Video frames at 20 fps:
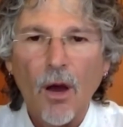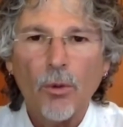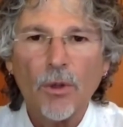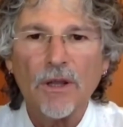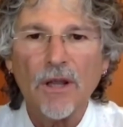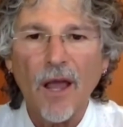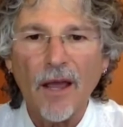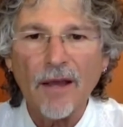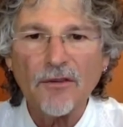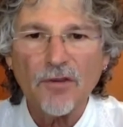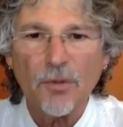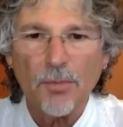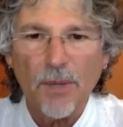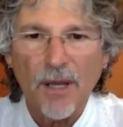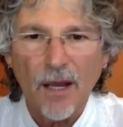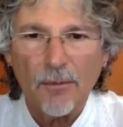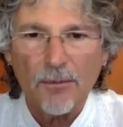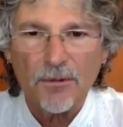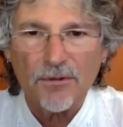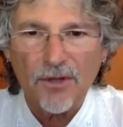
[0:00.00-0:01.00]
would like to
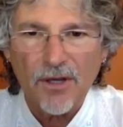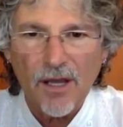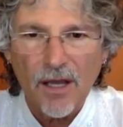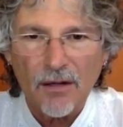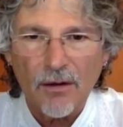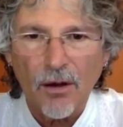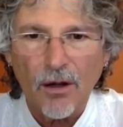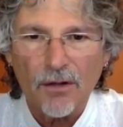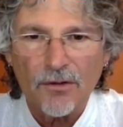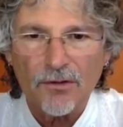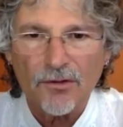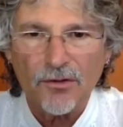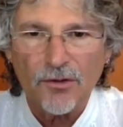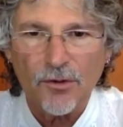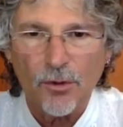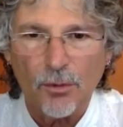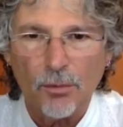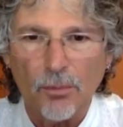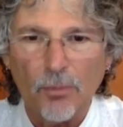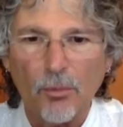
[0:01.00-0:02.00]
be able to get on
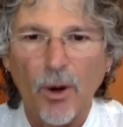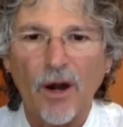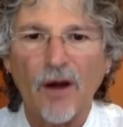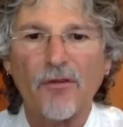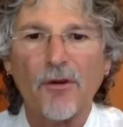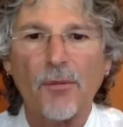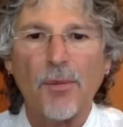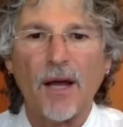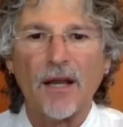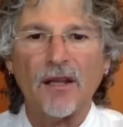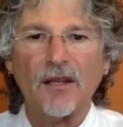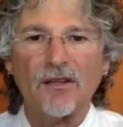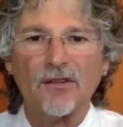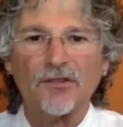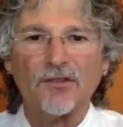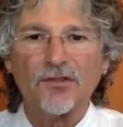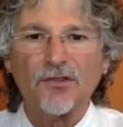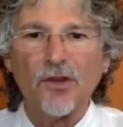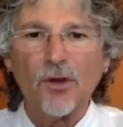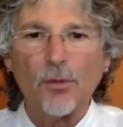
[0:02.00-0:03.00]
Zoom where everybody
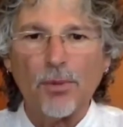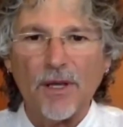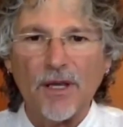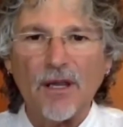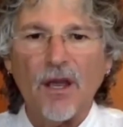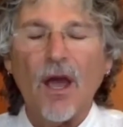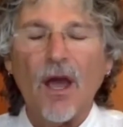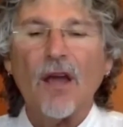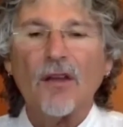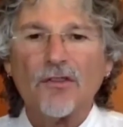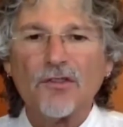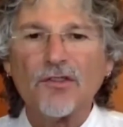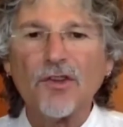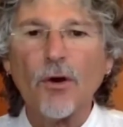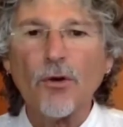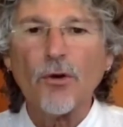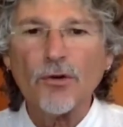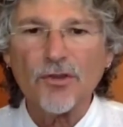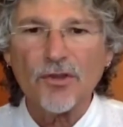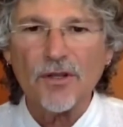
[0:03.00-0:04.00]
can still be
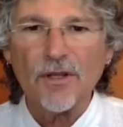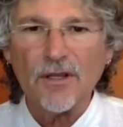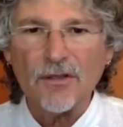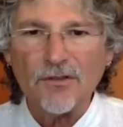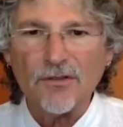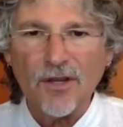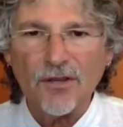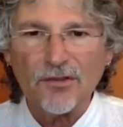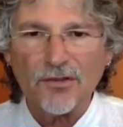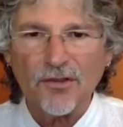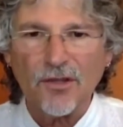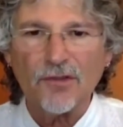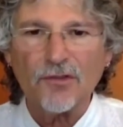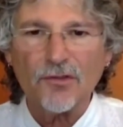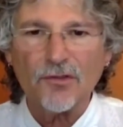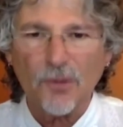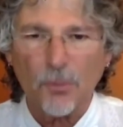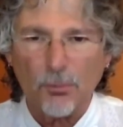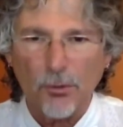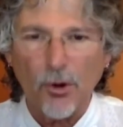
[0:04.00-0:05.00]
socially
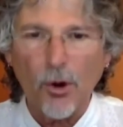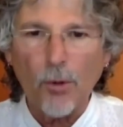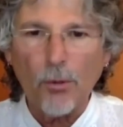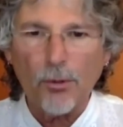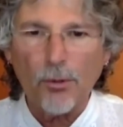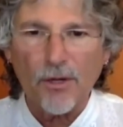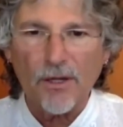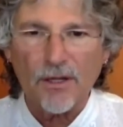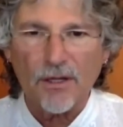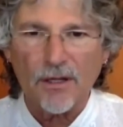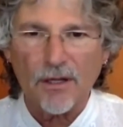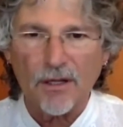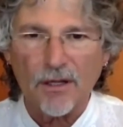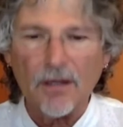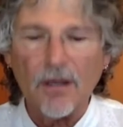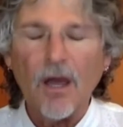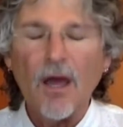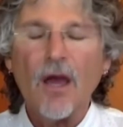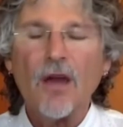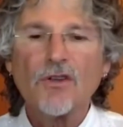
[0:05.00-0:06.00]
distanced
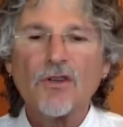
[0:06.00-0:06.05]
appropriately